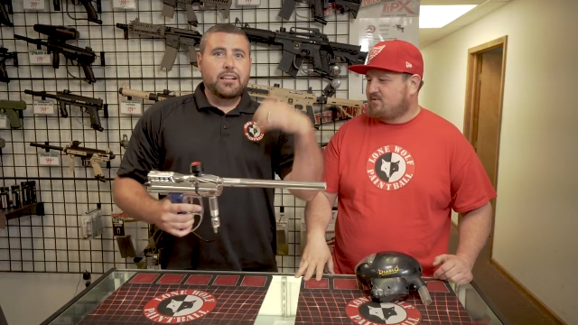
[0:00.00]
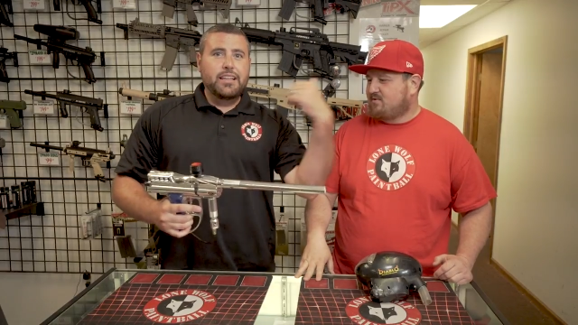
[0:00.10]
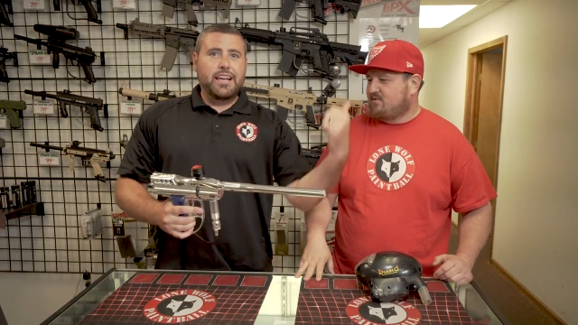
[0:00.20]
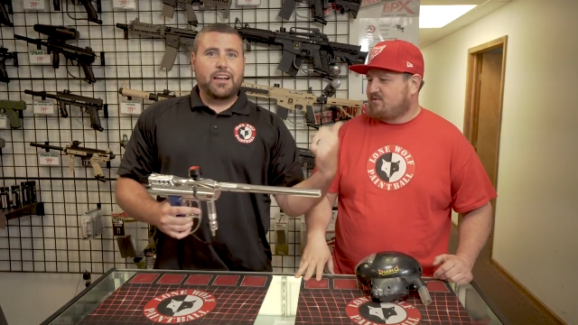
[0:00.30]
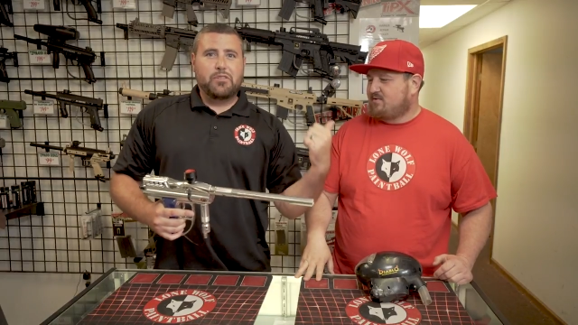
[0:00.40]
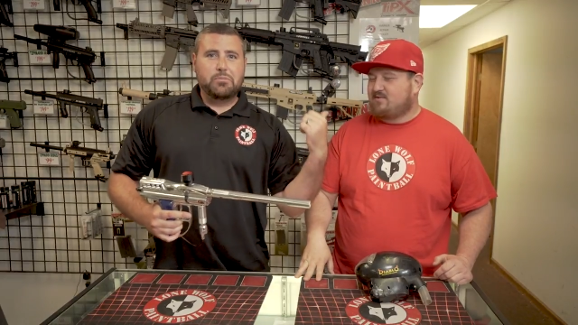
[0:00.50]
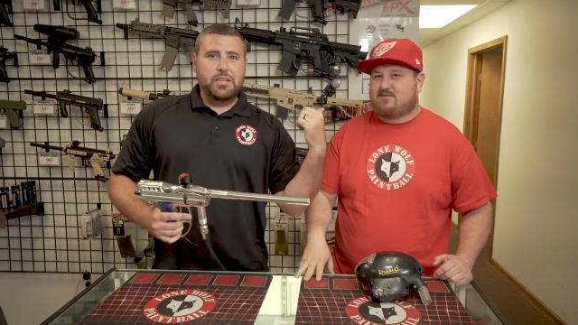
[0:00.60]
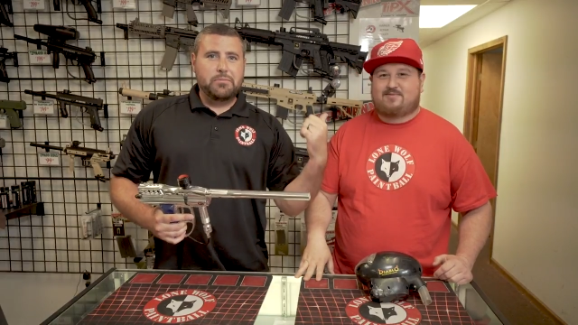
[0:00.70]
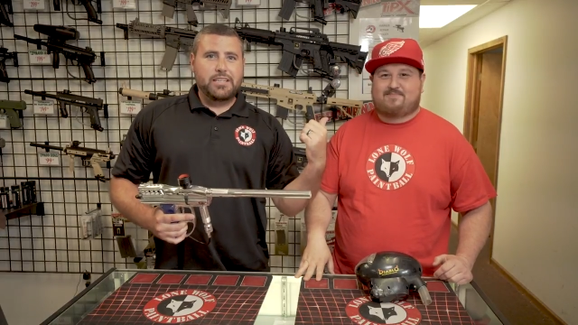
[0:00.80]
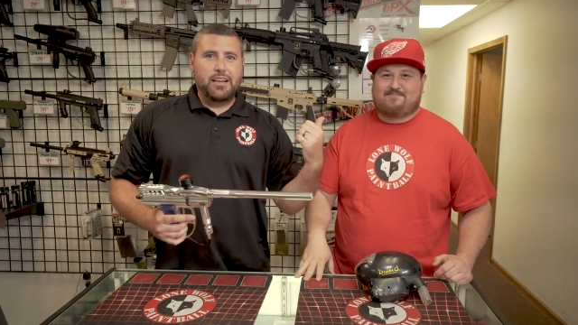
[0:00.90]
Speaker 1: Leon from
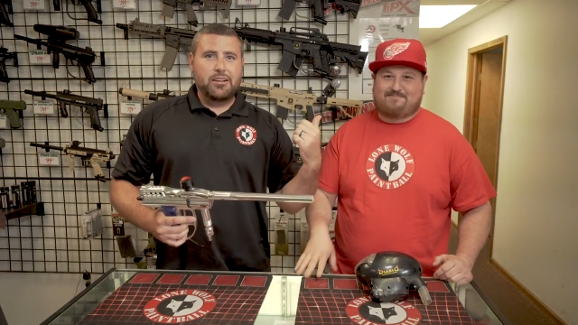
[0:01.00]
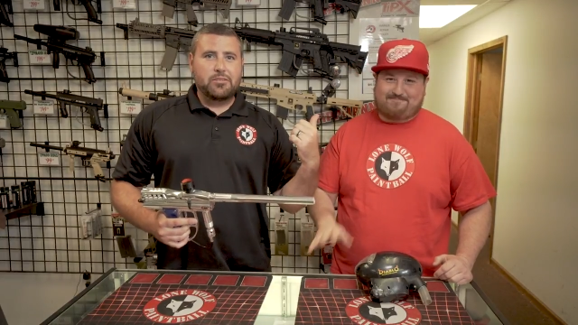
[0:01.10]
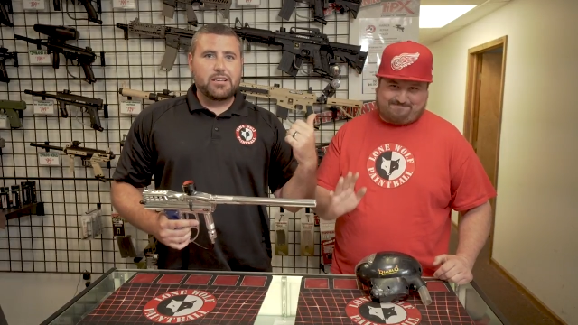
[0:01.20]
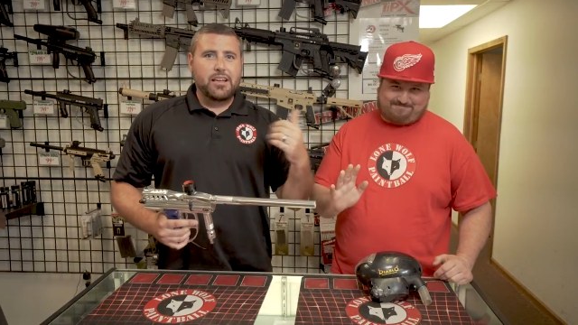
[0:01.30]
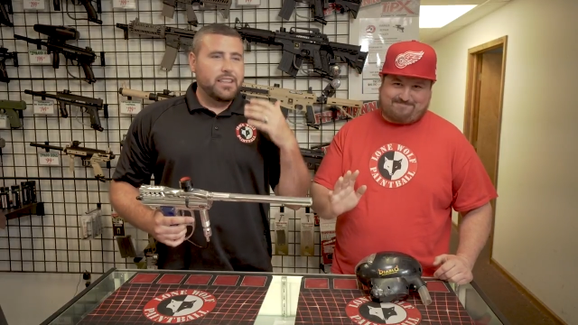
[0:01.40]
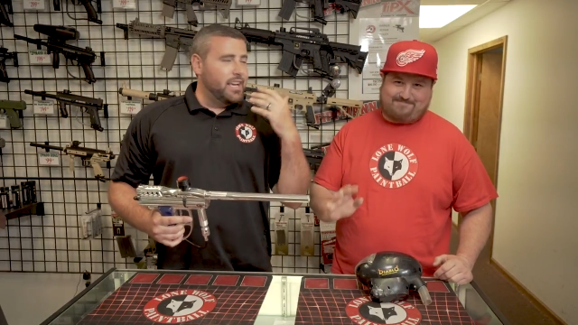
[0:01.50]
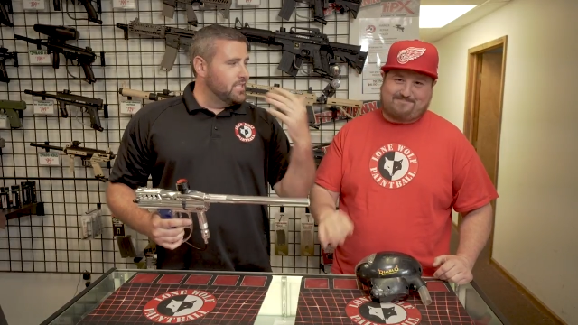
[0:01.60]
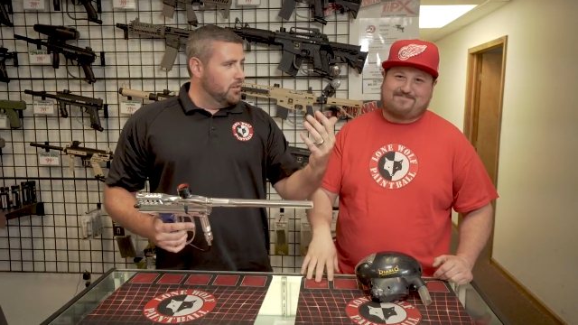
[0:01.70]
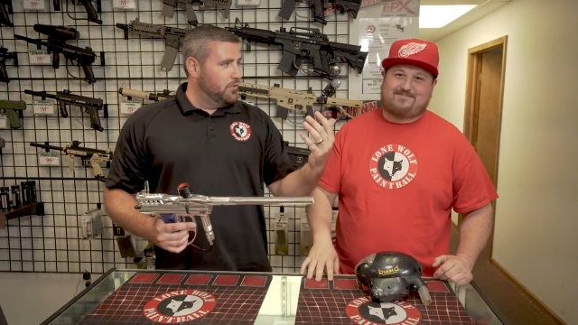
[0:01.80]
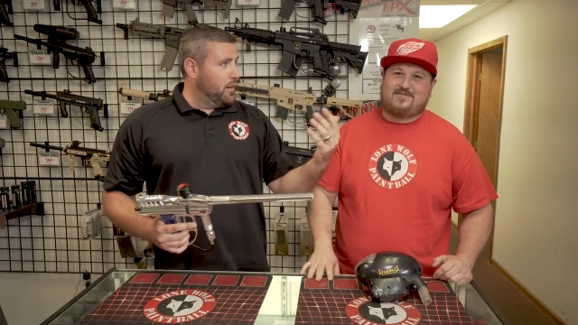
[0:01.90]
Team Sandos,
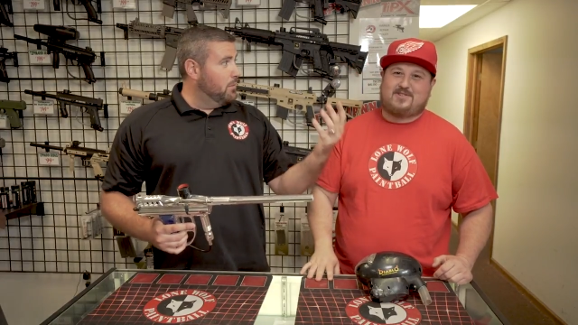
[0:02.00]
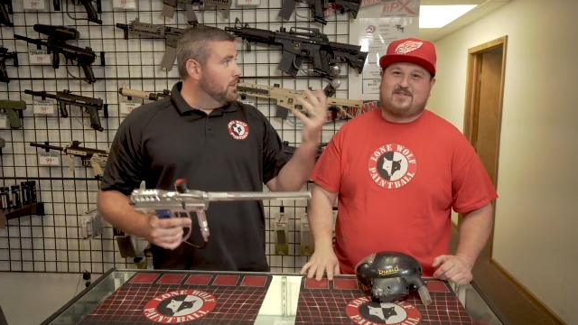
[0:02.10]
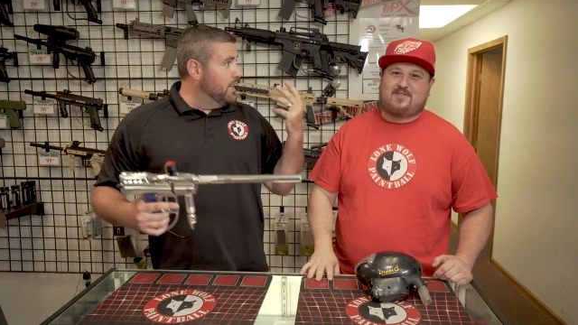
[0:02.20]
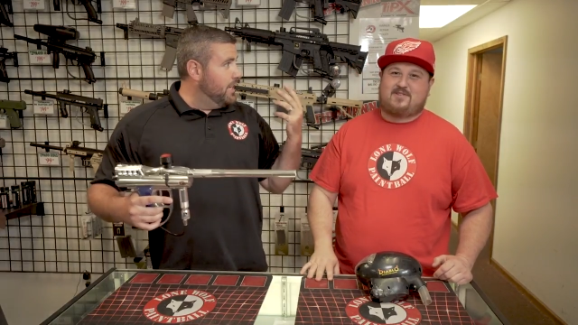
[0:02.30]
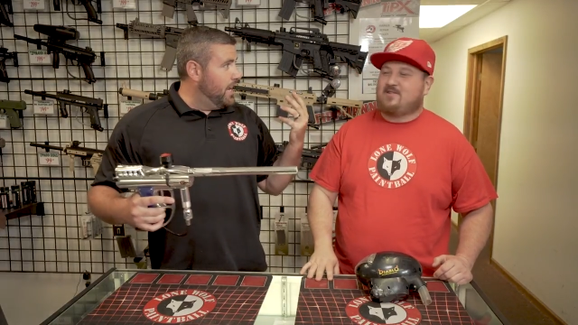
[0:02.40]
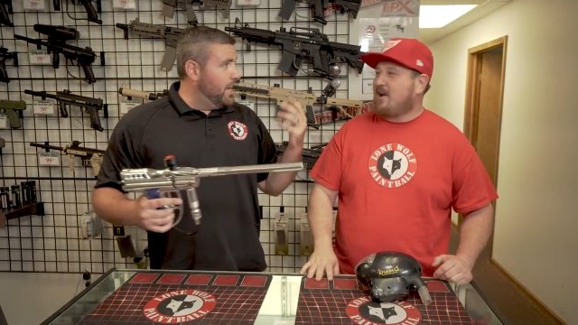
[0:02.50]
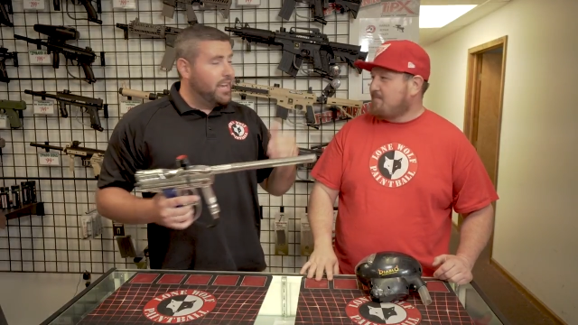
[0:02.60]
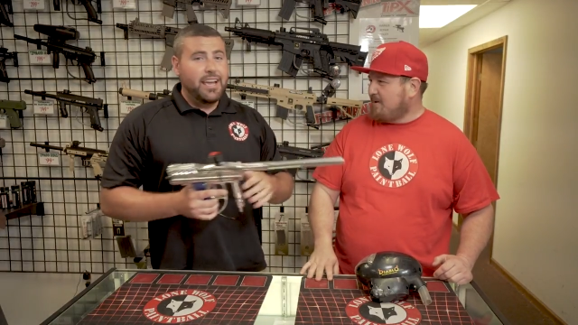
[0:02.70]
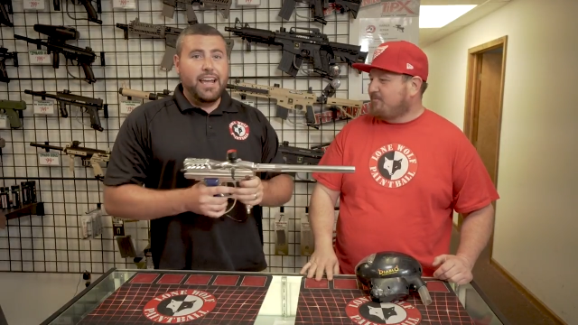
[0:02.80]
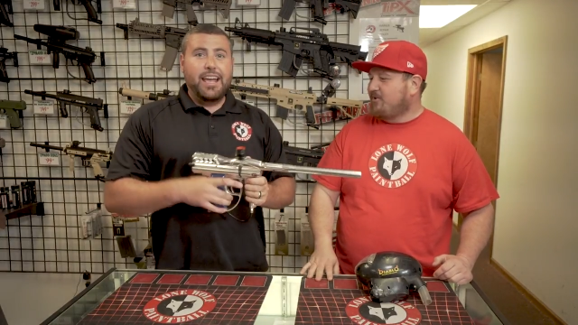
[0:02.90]
thanks to you for coming in today. No
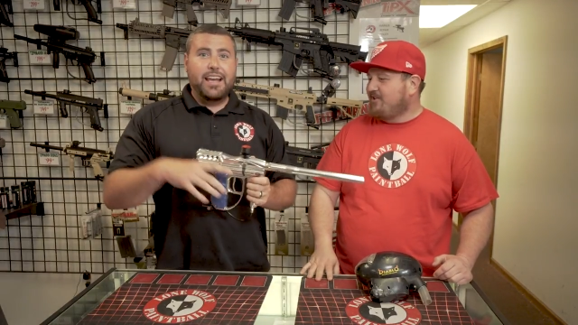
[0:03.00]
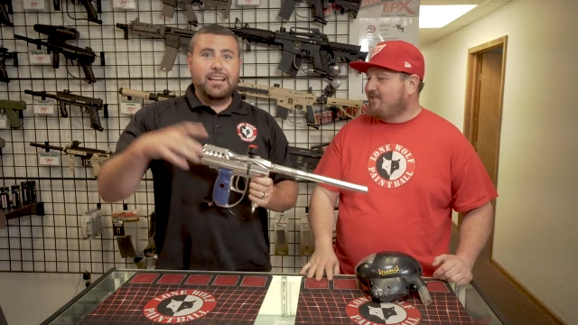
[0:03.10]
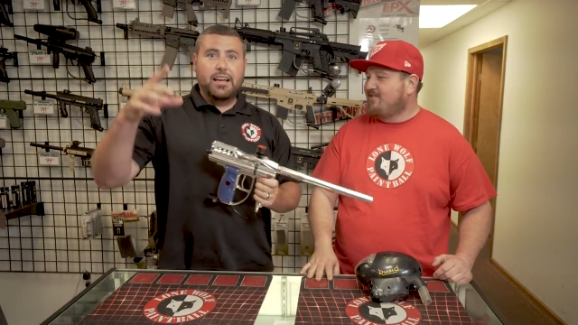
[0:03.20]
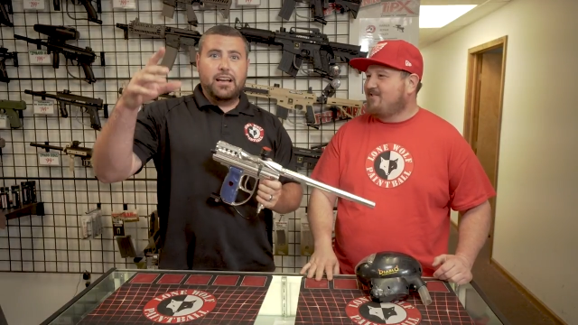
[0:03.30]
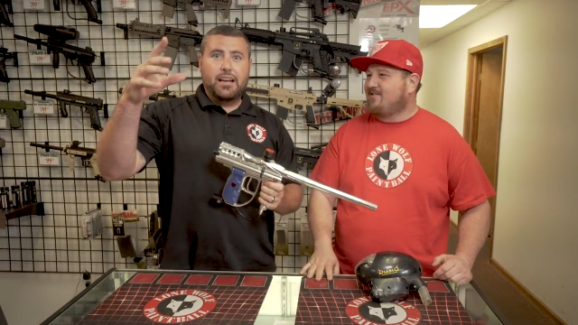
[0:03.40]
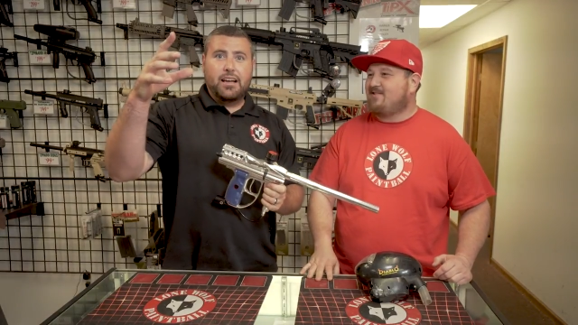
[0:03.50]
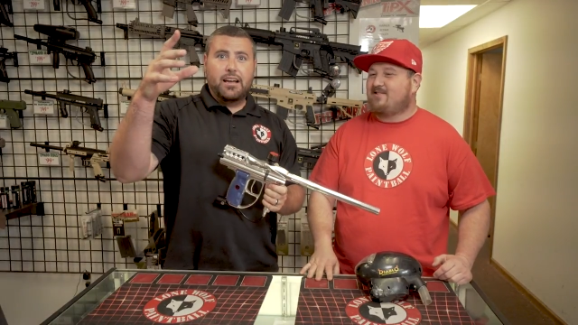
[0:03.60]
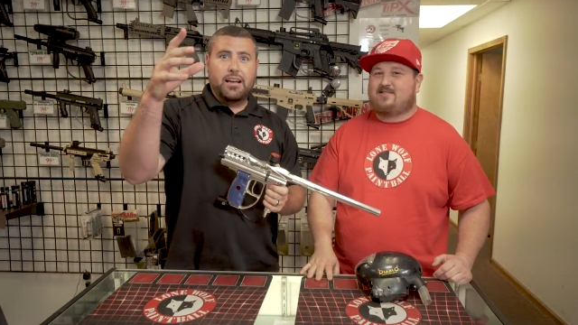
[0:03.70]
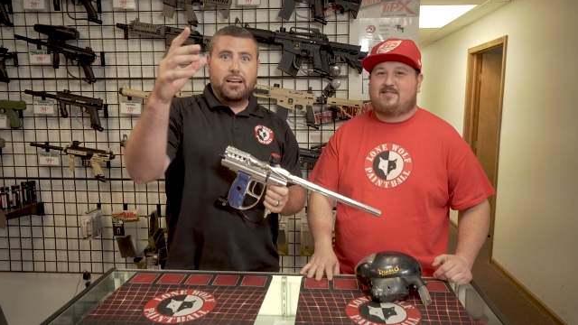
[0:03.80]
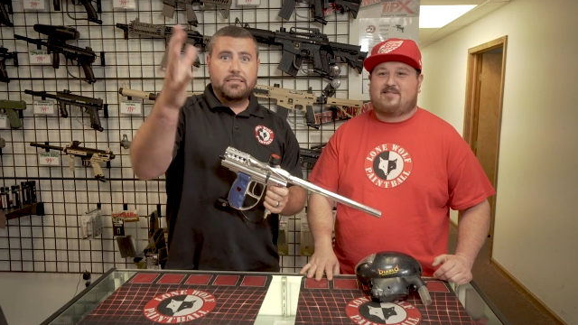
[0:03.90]
problem.
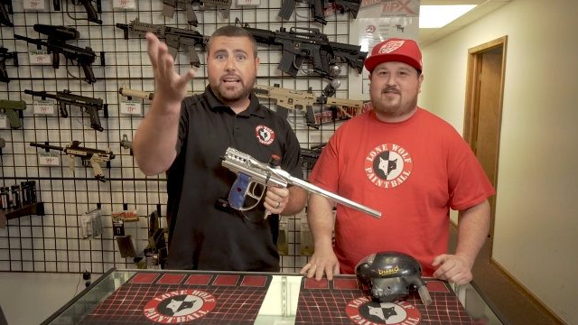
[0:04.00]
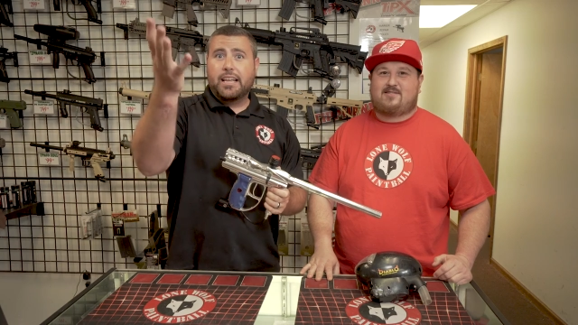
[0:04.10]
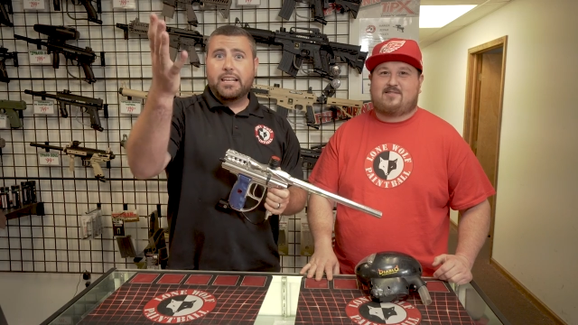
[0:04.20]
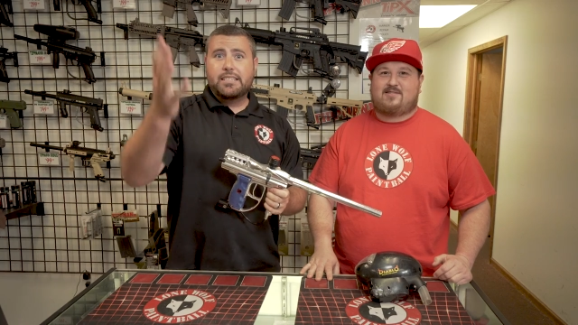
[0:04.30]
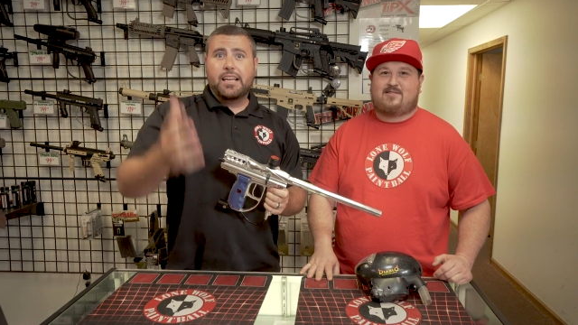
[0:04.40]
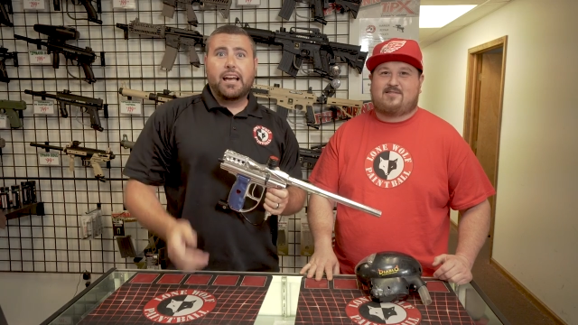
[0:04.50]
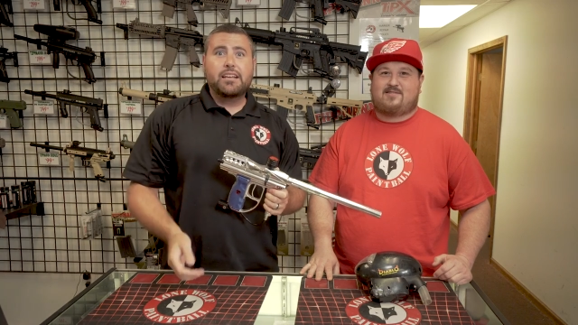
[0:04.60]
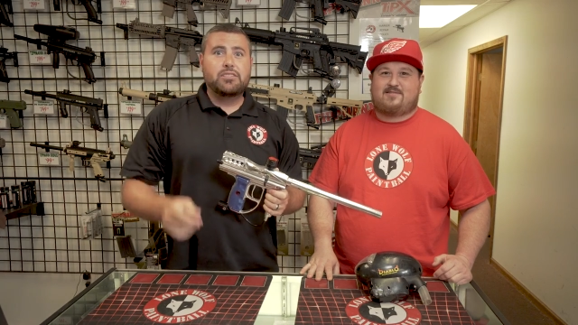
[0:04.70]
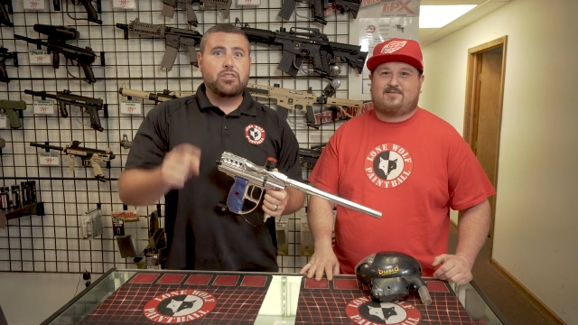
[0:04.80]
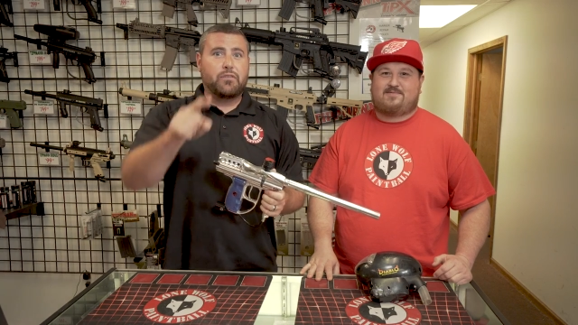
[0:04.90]
And take it easy,
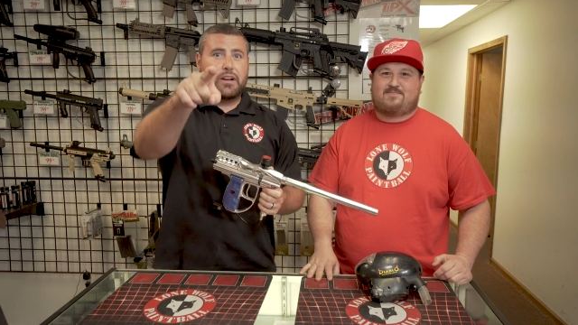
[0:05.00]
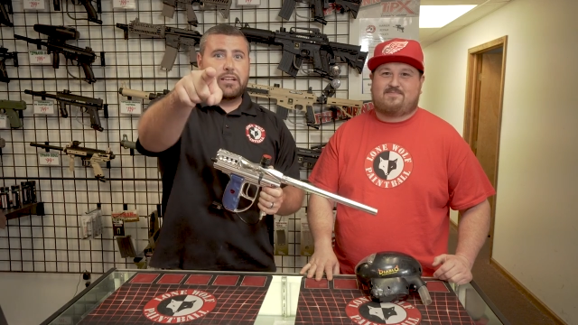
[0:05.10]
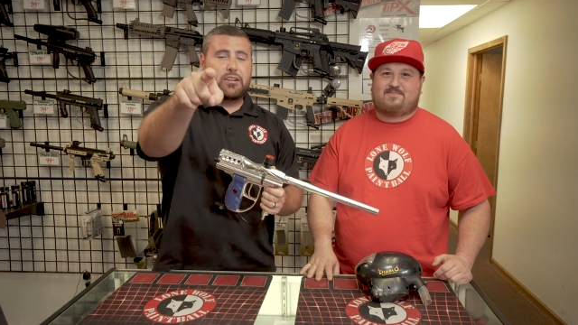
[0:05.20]
guys. Don't forget